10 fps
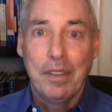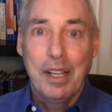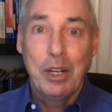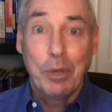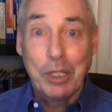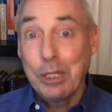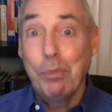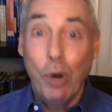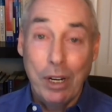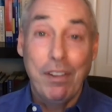then what's the
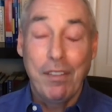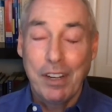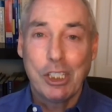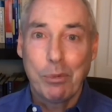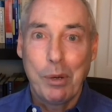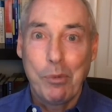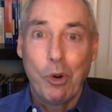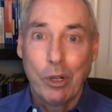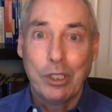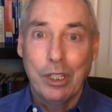point of having a Supreme
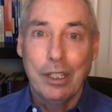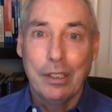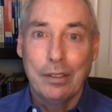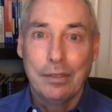Court at all?